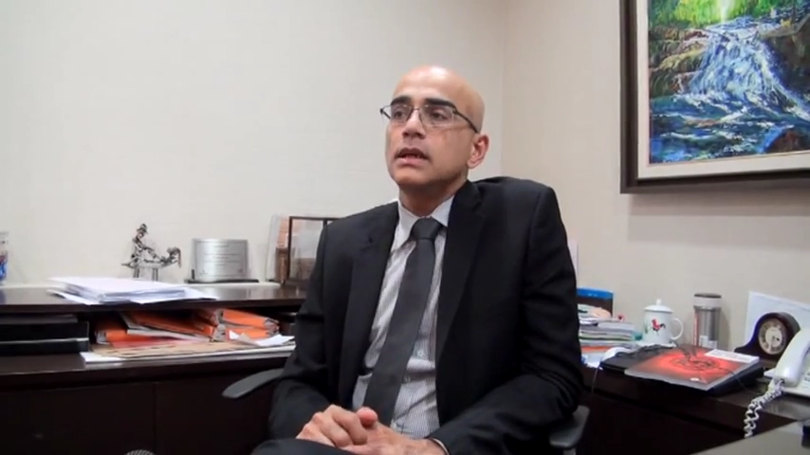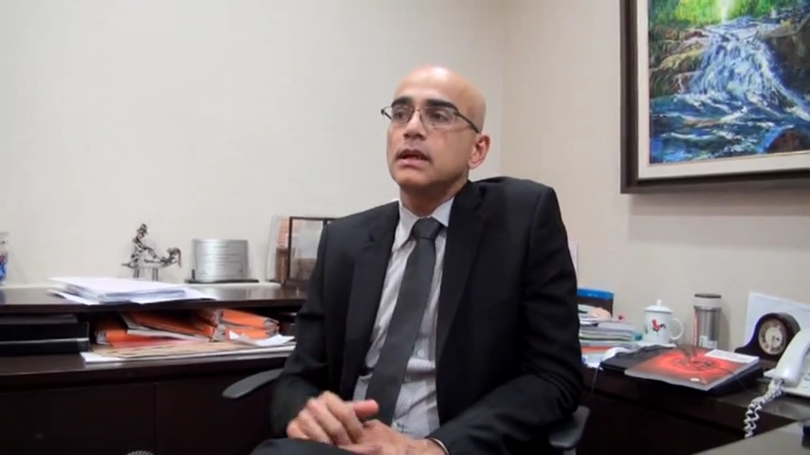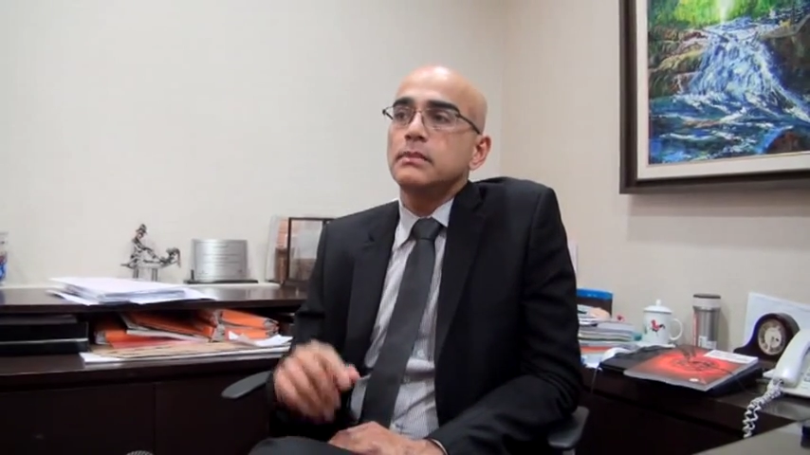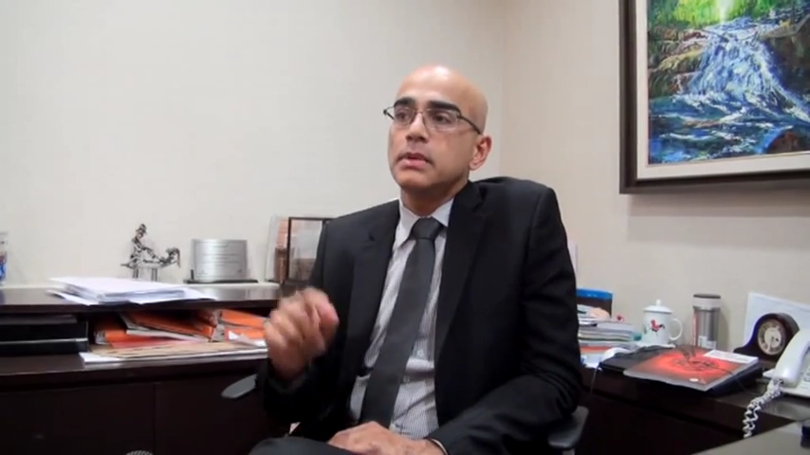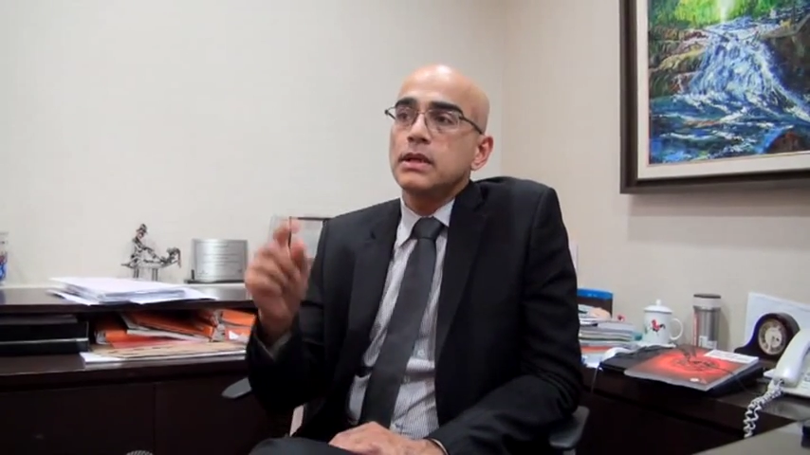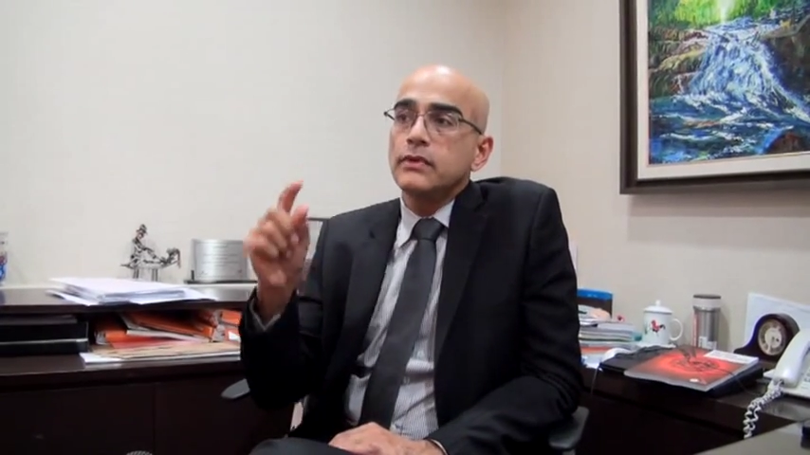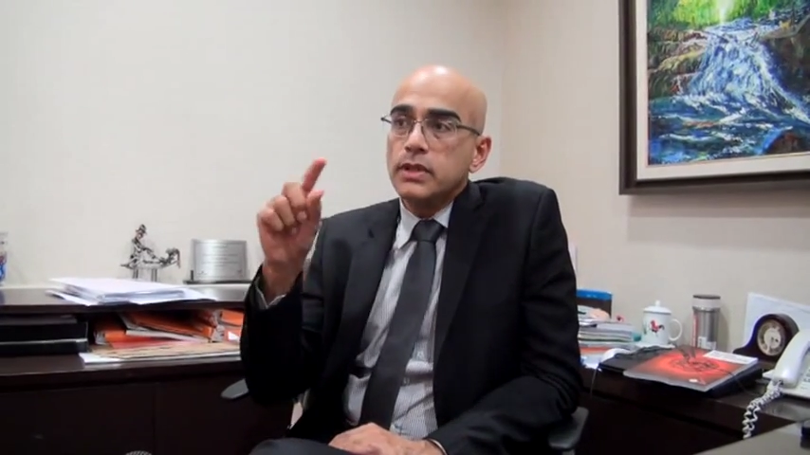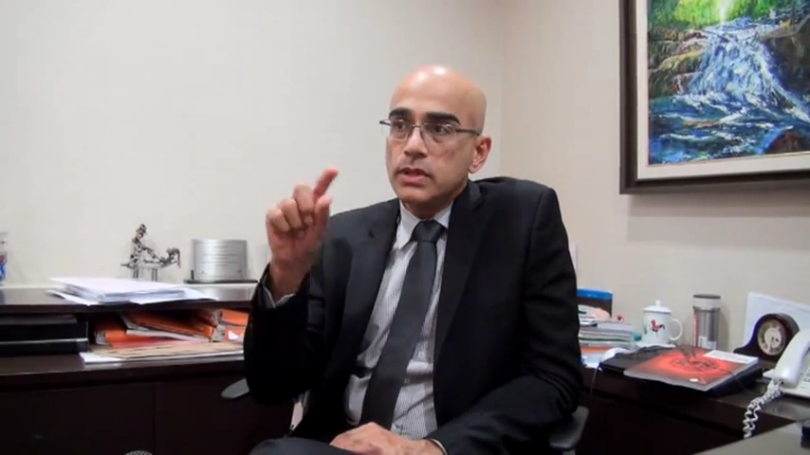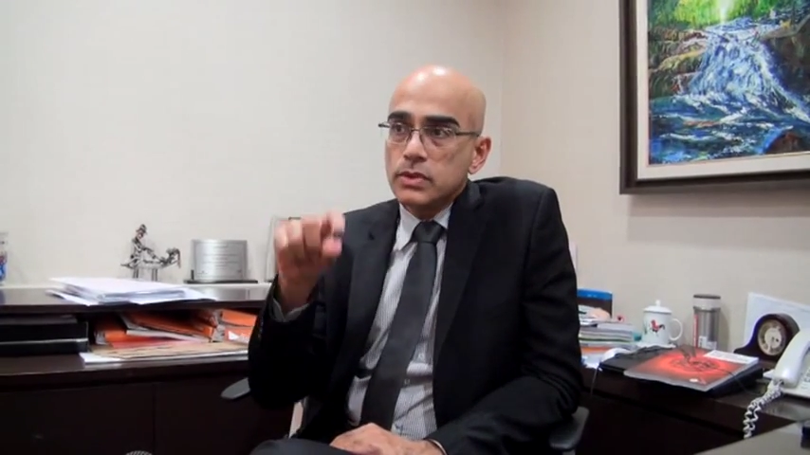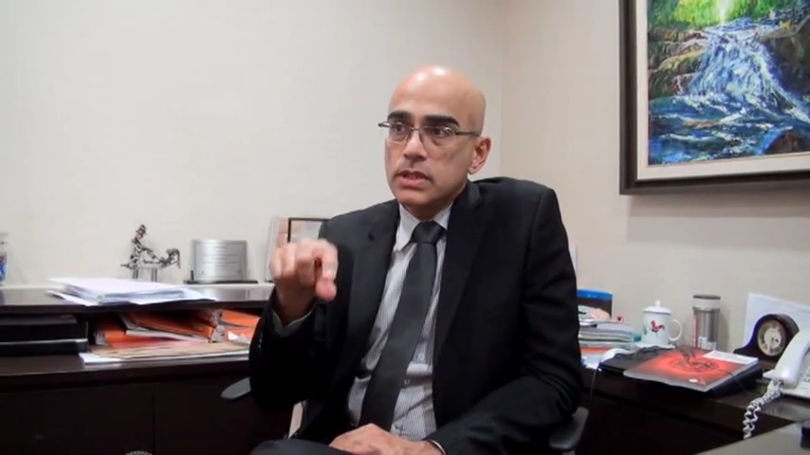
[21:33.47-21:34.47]
And by
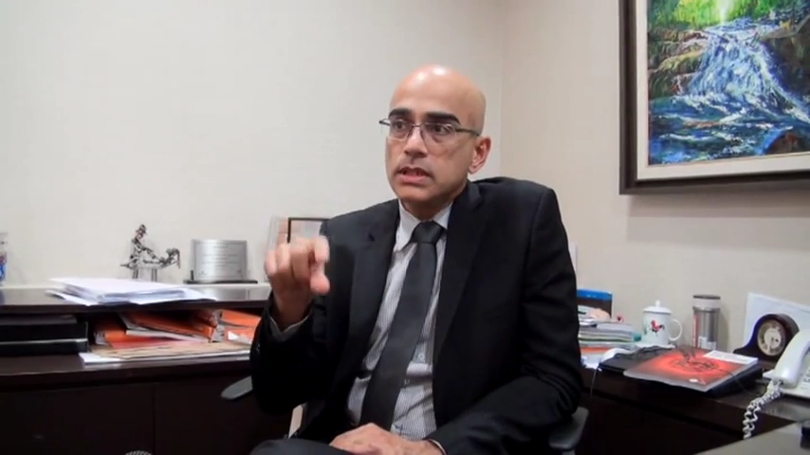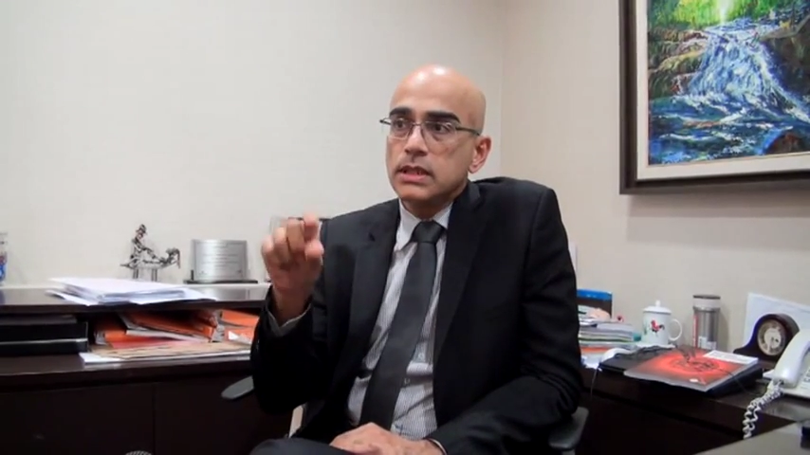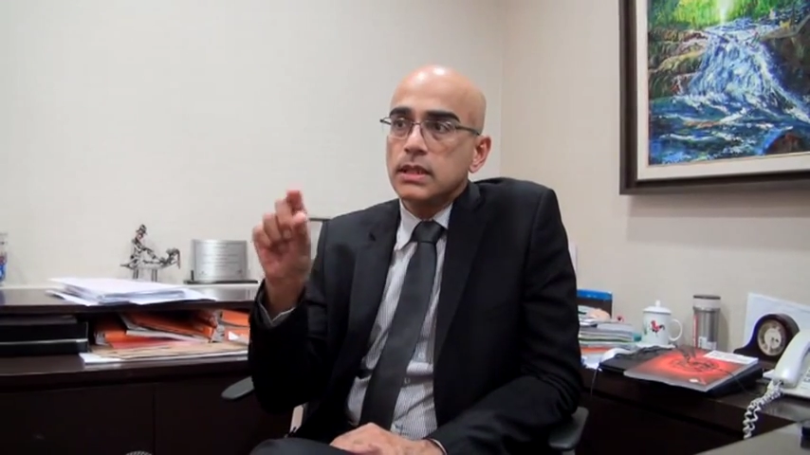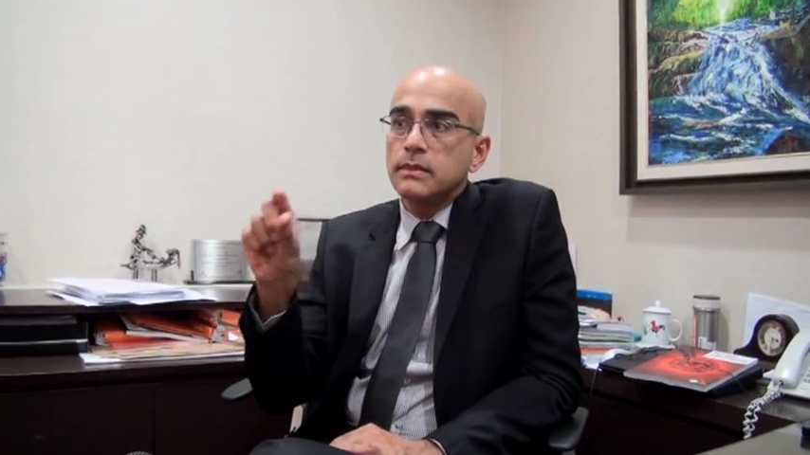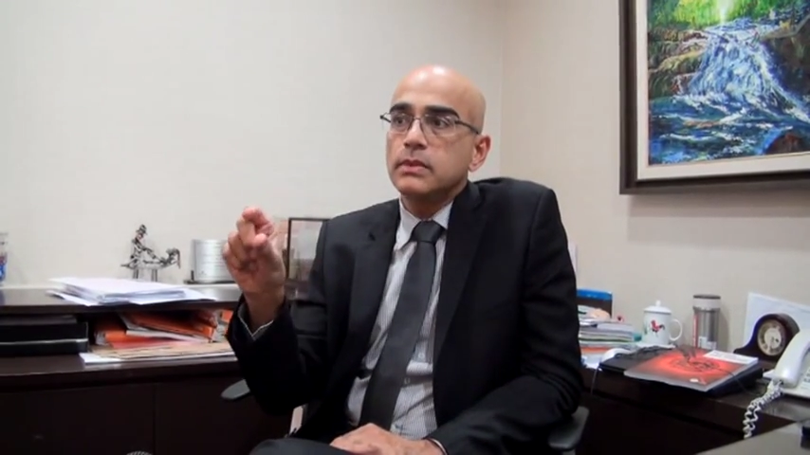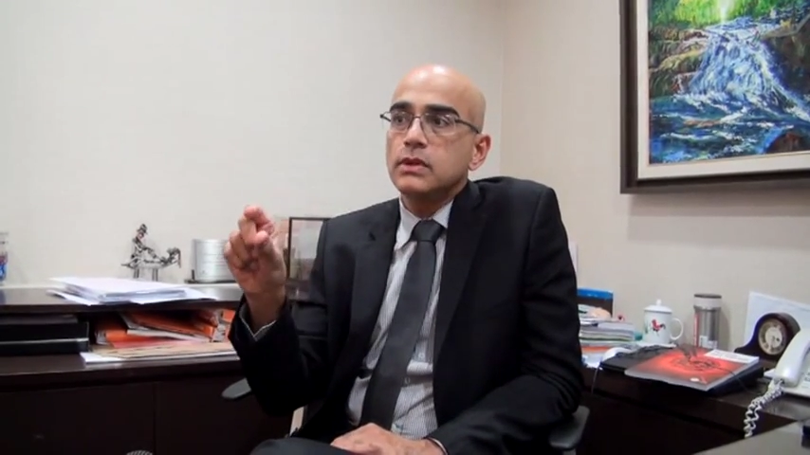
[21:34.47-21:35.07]
reducing the number